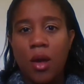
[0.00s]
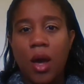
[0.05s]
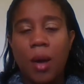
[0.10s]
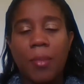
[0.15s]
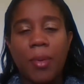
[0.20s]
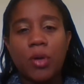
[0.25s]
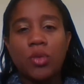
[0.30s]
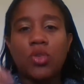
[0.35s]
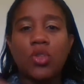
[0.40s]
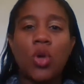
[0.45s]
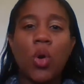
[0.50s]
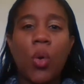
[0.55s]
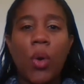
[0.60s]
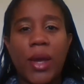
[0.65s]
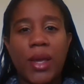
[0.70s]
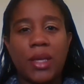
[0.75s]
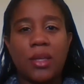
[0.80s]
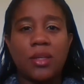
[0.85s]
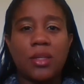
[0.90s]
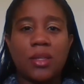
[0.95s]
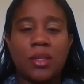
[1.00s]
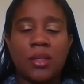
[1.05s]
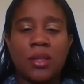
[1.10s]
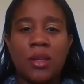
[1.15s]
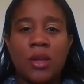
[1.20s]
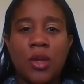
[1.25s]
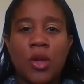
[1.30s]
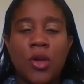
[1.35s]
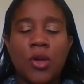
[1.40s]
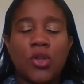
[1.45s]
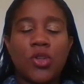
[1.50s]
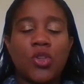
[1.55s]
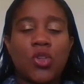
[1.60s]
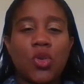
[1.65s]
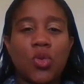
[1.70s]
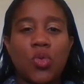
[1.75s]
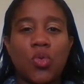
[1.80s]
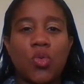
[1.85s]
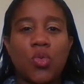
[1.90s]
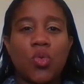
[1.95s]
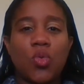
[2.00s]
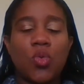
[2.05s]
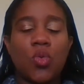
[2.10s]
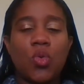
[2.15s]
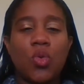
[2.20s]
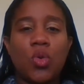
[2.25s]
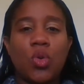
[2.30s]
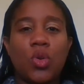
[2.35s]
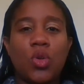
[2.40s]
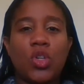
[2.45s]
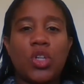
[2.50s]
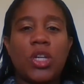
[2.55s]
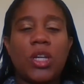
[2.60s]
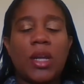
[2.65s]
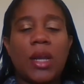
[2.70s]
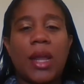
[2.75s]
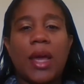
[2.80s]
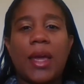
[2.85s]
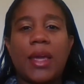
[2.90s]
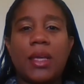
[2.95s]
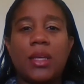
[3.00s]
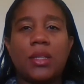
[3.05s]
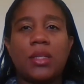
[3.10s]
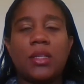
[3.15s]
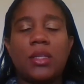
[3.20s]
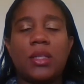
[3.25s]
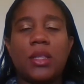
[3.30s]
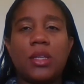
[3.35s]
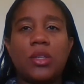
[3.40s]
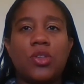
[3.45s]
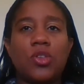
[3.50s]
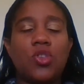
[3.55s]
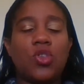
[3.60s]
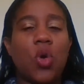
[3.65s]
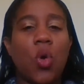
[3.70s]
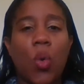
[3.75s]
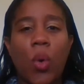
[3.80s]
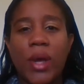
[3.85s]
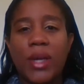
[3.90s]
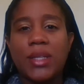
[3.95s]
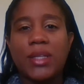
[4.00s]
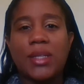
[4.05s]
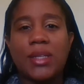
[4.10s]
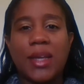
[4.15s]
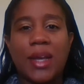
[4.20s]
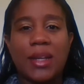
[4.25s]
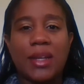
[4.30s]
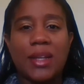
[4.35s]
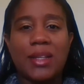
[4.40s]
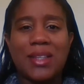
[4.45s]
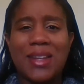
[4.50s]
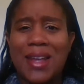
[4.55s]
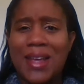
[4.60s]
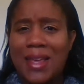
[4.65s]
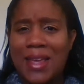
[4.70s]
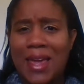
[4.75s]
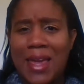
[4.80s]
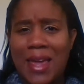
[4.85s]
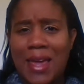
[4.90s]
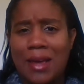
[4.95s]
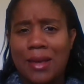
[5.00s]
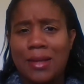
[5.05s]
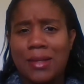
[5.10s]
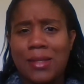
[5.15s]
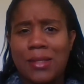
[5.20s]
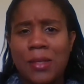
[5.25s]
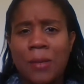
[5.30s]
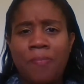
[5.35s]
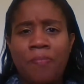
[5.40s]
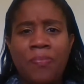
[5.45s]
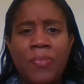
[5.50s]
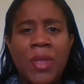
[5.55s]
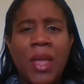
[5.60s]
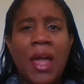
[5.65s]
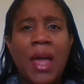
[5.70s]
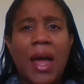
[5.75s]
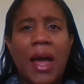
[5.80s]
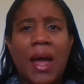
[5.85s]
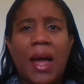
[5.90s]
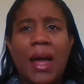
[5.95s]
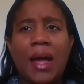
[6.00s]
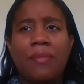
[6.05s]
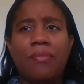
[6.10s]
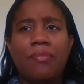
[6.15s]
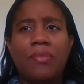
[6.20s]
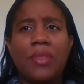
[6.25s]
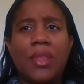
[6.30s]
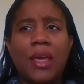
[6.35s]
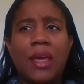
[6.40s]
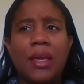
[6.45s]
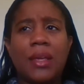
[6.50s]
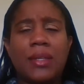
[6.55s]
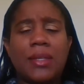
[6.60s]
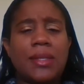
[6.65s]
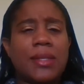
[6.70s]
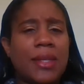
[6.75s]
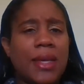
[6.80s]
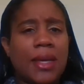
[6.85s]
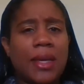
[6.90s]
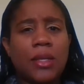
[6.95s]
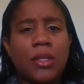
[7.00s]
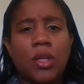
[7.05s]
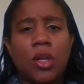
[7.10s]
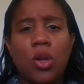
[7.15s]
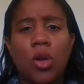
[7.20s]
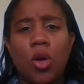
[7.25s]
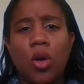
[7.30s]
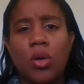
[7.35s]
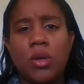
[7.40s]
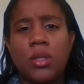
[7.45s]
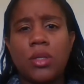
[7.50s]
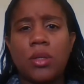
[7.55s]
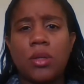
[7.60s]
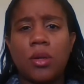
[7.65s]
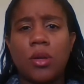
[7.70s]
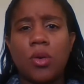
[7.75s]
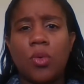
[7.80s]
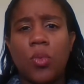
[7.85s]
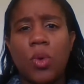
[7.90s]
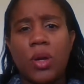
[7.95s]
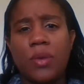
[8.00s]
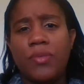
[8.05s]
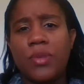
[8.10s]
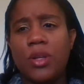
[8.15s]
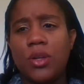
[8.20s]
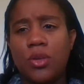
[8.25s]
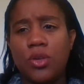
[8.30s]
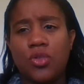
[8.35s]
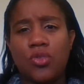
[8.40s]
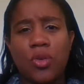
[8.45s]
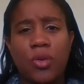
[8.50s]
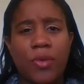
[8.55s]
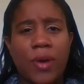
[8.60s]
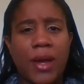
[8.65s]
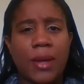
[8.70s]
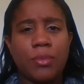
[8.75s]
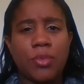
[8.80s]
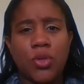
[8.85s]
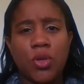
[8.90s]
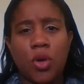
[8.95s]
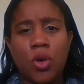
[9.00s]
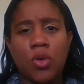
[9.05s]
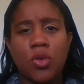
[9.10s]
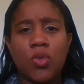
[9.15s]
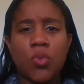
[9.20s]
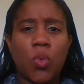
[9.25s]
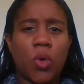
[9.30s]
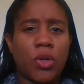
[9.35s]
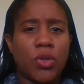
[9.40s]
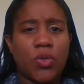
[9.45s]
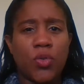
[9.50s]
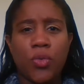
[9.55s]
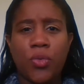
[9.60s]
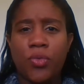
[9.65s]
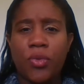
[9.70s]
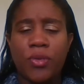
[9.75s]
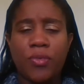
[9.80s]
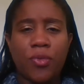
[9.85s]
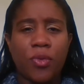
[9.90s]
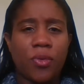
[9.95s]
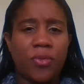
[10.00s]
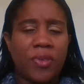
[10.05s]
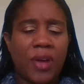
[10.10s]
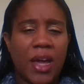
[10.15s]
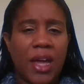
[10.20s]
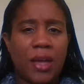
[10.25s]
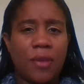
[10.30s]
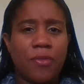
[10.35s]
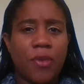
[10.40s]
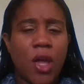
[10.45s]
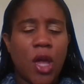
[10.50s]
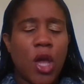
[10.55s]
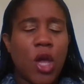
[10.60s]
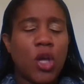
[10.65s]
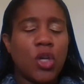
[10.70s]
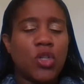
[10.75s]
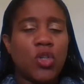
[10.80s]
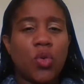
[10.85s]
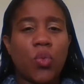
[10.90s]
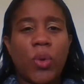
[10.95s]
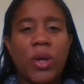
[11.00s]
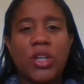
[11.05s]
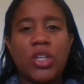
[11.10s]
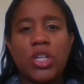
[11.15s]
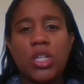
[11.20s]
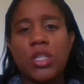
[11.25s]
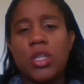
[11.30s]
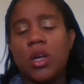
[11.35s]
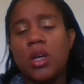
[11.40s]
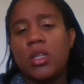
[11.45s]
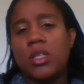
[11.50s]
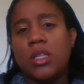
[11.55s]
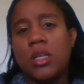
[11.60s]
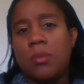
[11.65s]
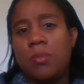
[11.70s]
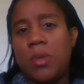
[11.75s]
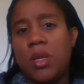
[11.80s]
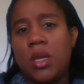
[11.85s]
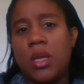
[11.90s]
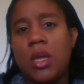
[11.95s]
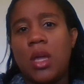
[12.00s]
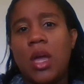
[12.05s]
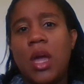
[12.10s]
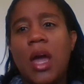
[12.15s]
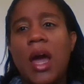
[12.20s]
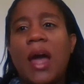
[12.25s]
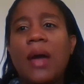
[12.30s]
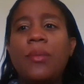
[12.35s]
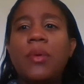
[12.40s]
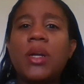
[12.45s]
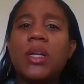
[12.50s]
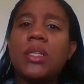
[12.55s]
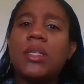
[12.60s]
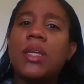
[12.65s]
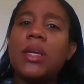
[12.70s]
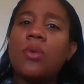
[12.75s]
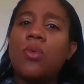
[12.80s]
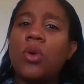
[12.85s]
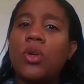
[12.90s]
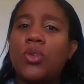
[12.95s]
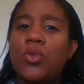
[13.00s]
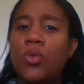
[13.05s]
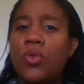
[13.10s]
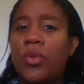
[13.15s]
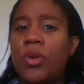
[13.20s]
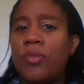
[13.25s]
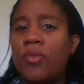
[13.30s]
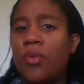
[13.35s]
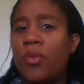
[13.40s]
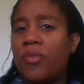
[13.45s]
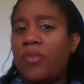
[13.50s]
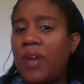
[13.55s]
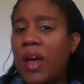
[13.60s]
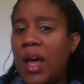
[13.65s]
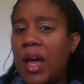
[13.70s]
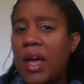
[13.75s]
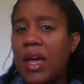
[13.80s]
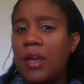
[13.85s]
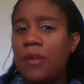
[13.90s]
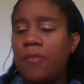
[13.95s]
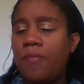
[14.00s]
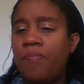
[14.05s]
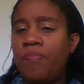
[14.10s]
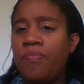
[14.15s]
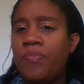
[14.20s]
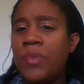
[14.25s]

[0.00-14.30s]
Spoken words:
about toys. So she likes this toy set that's like cakes, and they sing it along to one of the nursery rhyme songs, 1 2 3 4 5. So when she's asking me, I want to sing 1 2 3 4 5,